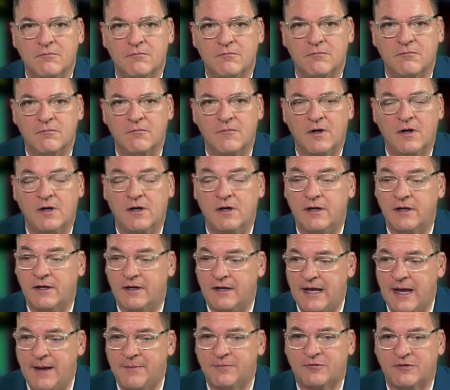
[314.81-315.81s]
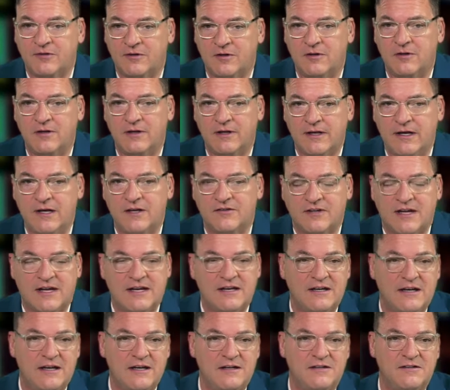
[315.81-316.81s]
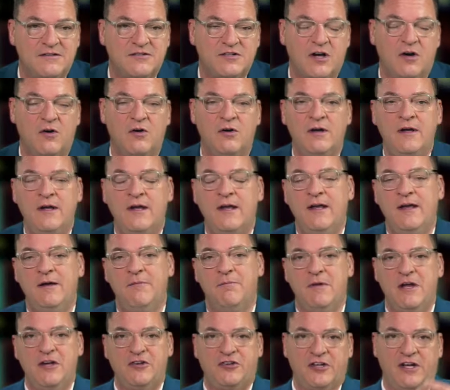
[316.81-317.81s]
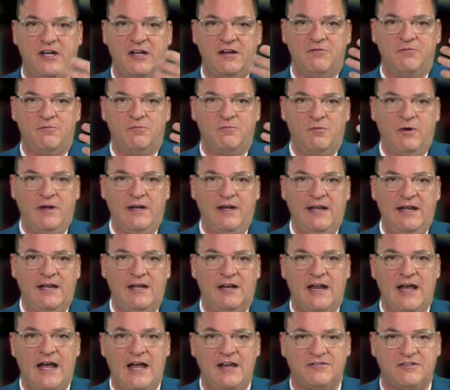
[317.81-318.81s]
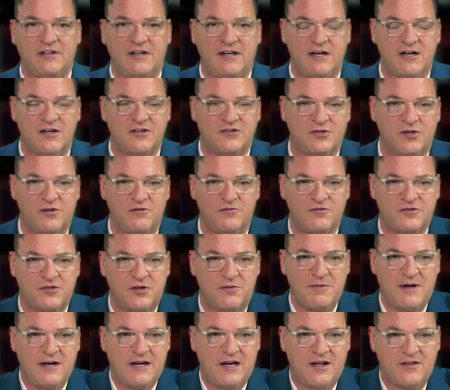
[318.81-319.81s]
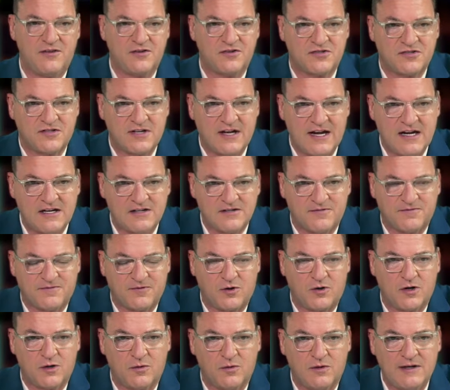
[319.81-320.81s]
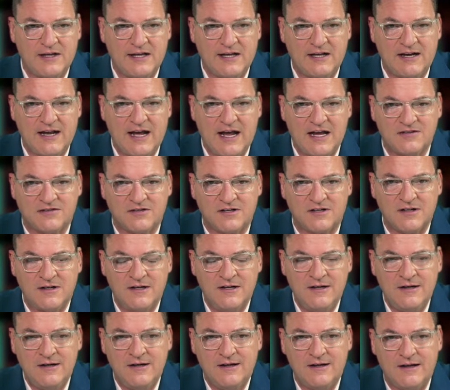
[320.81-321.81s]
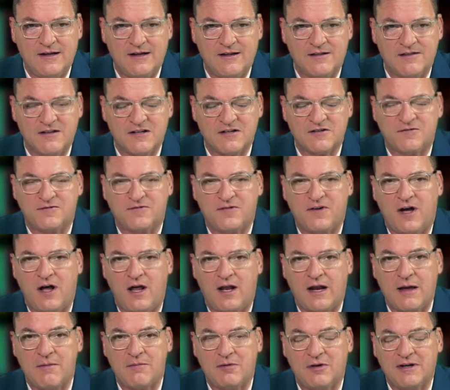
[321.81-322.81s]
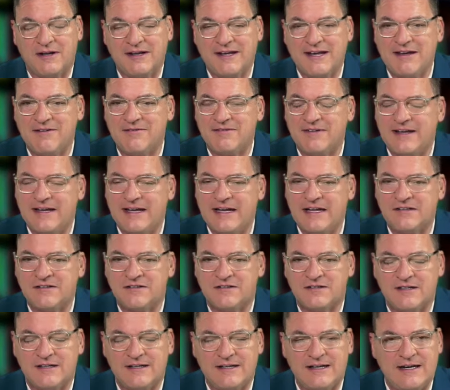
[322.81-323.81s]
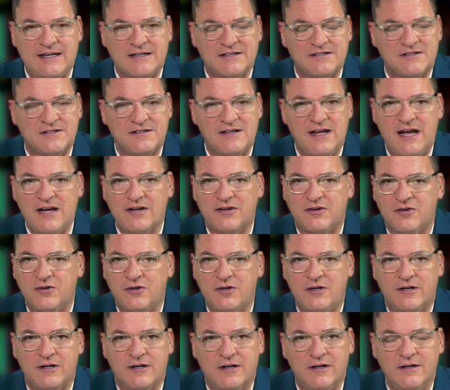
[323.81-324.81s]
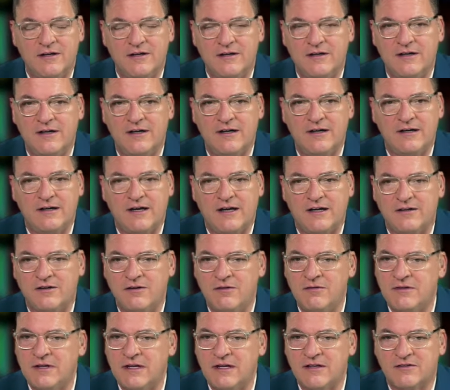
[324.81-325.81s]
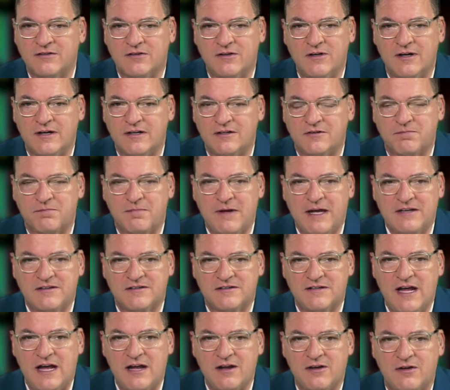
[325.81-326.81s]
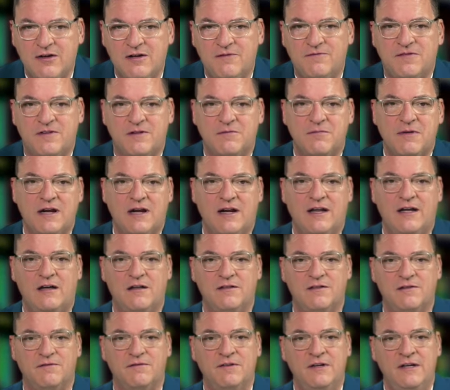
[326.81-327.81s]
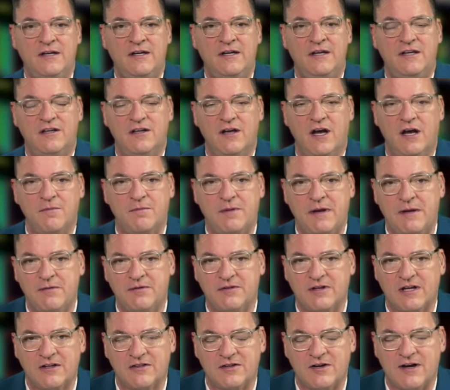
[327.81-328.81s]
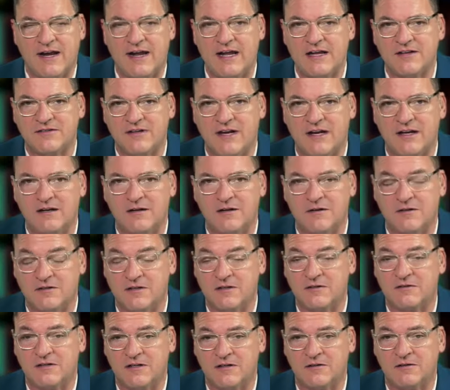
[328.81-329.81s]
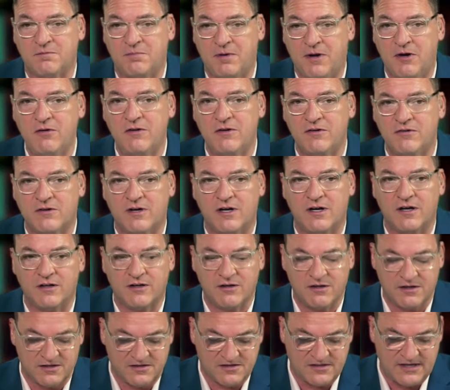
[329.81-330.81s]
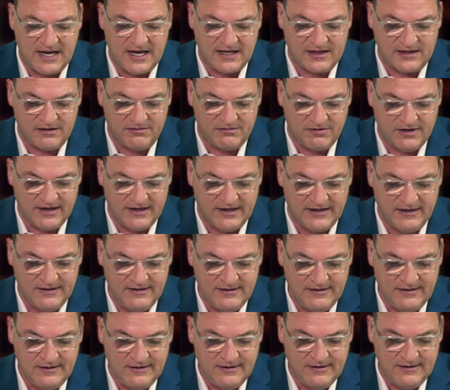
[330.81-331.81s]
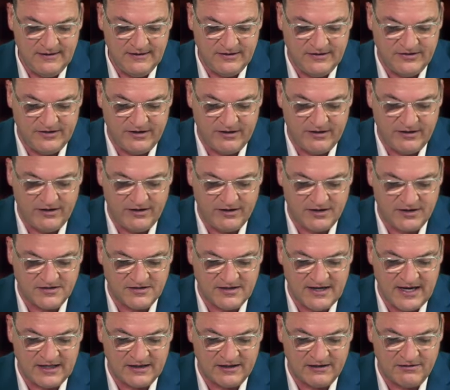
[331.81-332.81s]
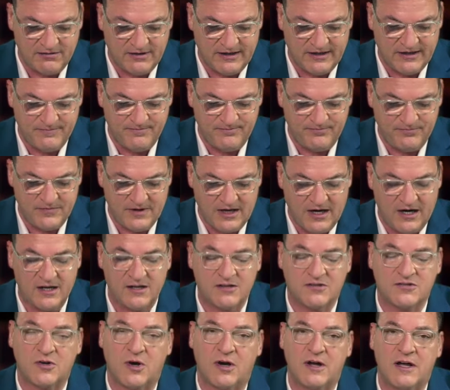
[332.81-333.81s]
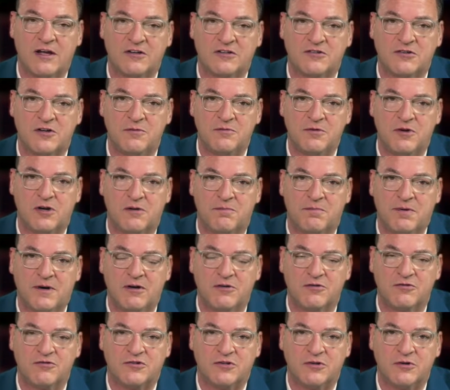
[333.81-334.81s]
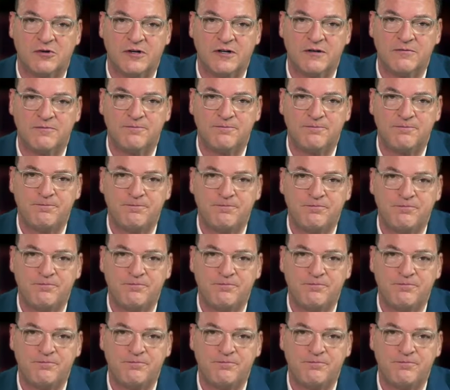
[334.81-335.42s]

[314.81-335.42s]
No, it absolutely is. And so Michigan, we legalized it here. So many other states, Florida will legalize it this fall, I believe. It's not good. I don't think it's good. It's not good for the mental health of young people to get their hands on it. It's a potent drug. You're exactly right, Jerry. You're exactly right. So I assume you're opposed to it.